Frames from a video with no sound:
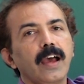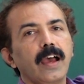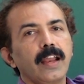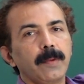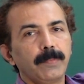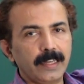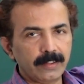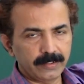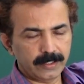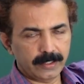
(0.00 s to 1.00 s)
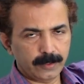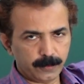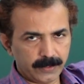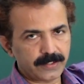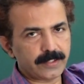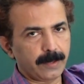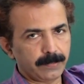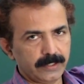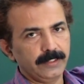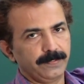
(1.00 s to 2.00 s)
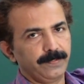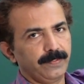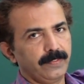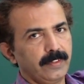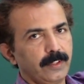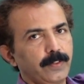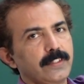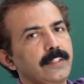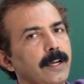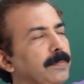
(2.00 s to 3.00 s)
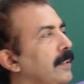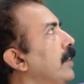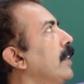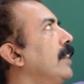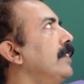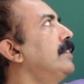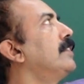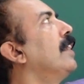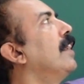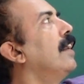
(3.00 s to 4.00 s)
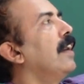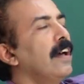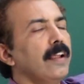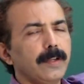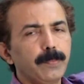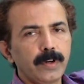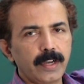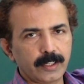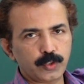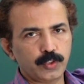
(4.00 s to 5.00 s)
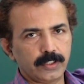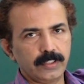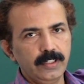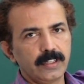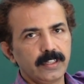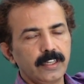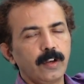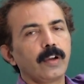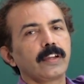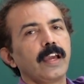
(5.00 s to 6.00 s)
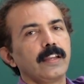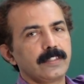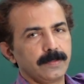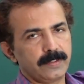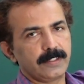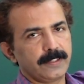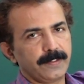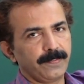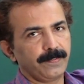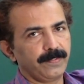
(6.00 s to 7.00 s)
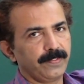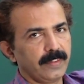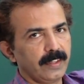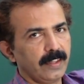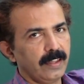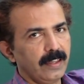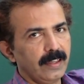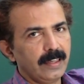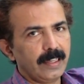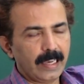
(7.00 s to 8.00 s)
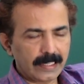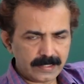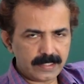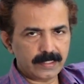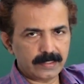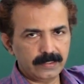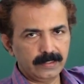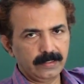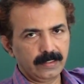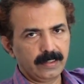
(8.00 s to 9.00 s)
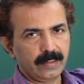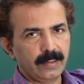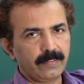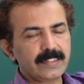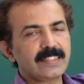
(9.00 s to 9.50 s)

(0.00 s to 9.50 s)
and I am dealing with the first chapter. The first chapter is Reproduction in Organisms. Last year, we